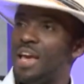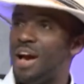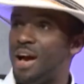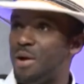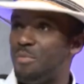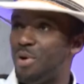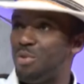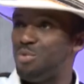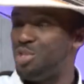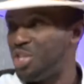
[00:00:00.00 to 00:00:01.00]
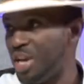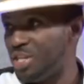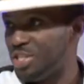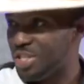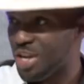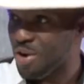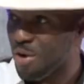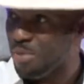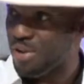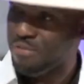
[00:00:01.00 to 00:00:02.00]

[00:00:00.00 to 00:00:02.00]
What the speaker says: But we changed a